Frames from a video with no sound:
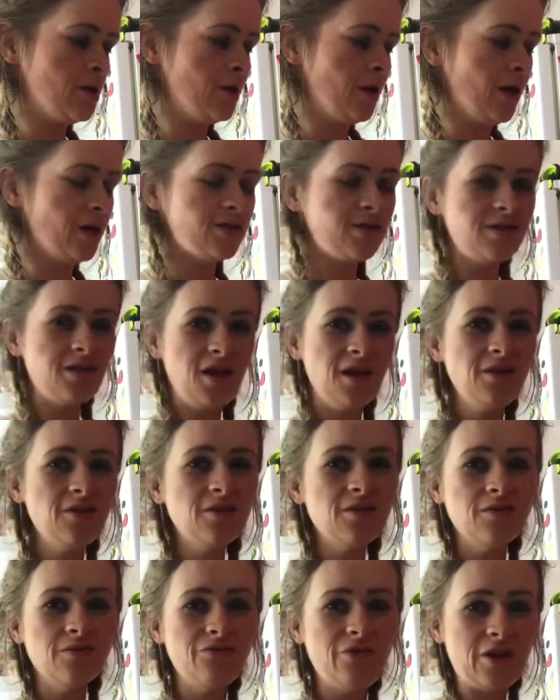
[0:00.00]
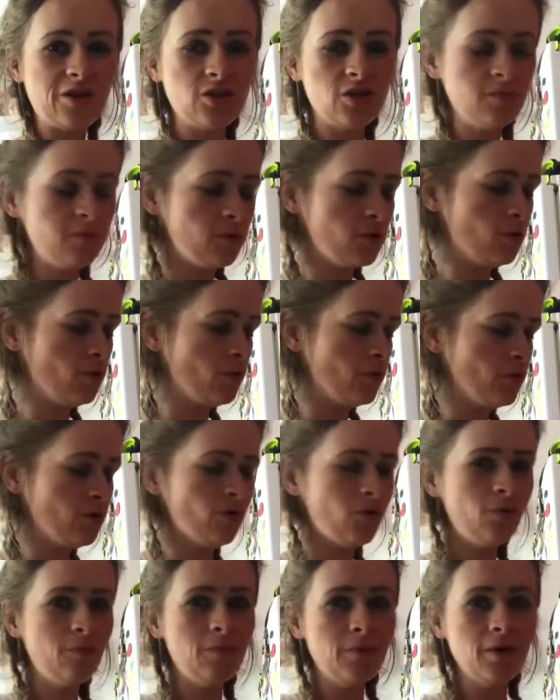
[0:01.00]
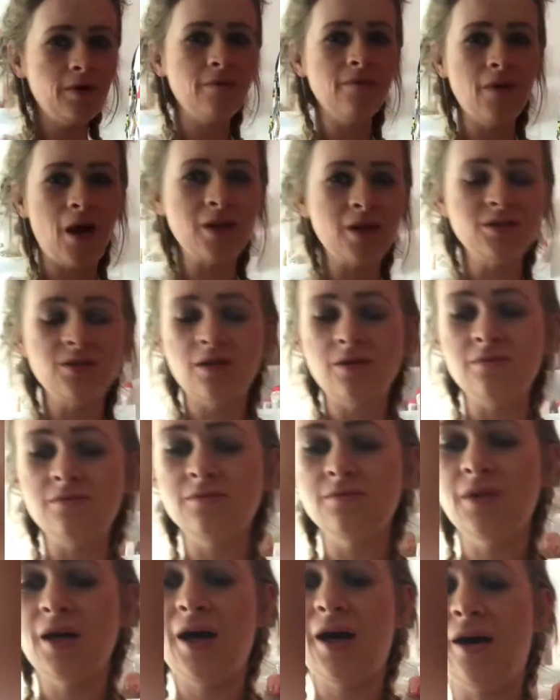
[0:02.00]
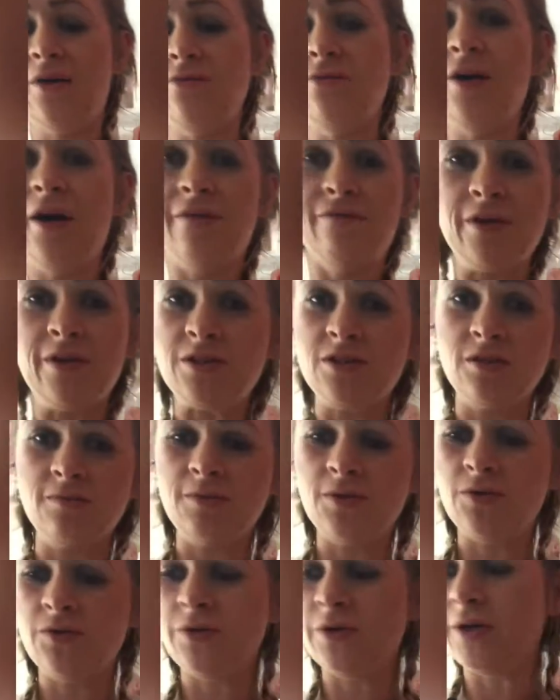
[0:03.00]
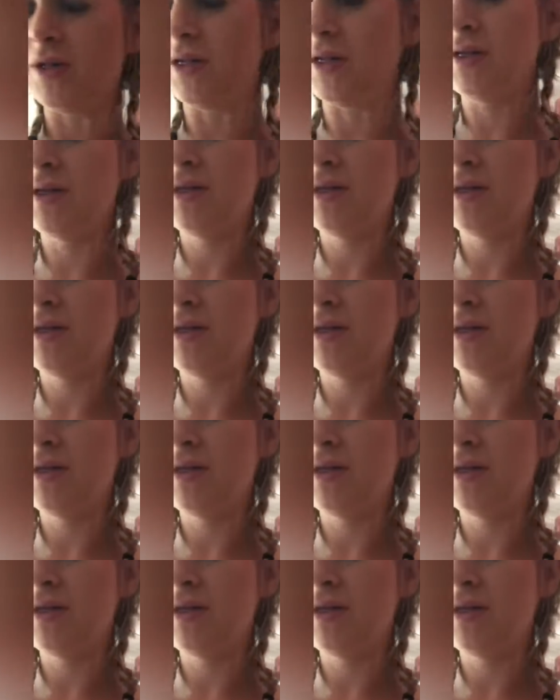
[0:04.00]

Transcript: It said vegetable oil, but I don't have vegetable oil.